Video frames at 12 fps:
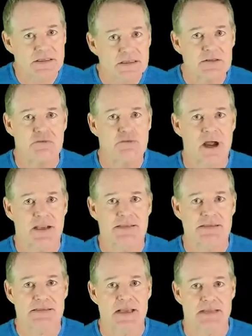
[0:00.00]
This isn't
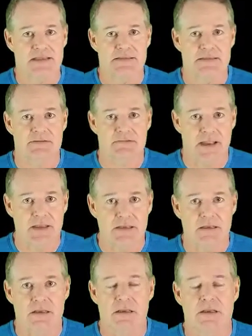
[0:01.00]
rocket science,
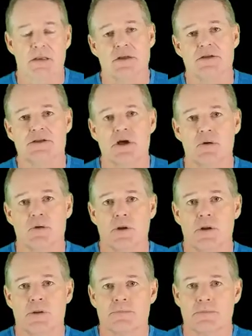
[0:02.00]
right?
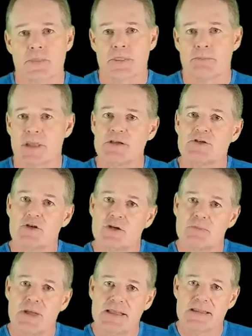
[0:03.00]
So make
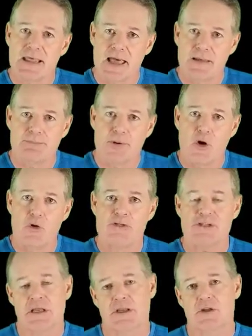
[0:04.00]
sure you make that
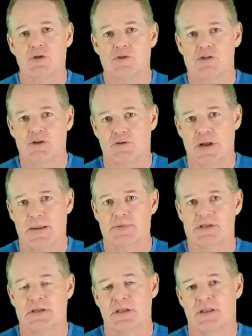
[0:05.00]
post and use
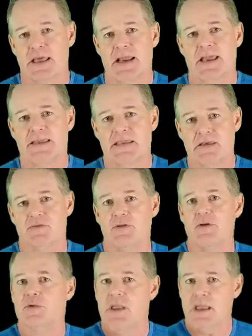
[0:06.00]
scripts that I
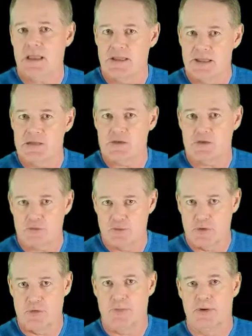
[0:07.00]
give you in
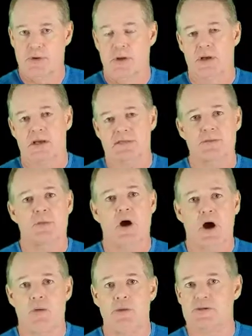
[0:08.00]
this group, because
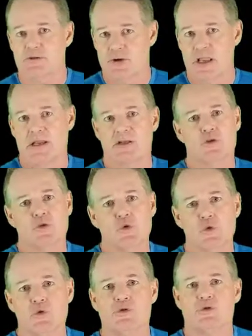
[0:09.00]
I'm always
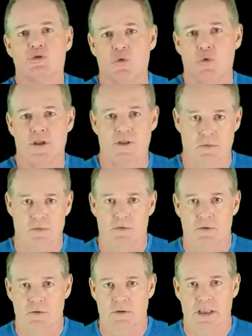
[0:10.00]
creating tools for
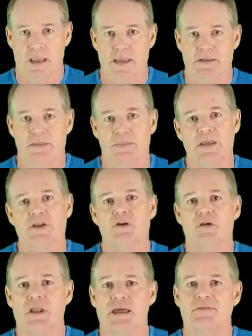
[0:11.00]
you, okay, to
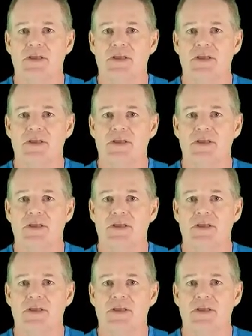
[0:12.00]
make your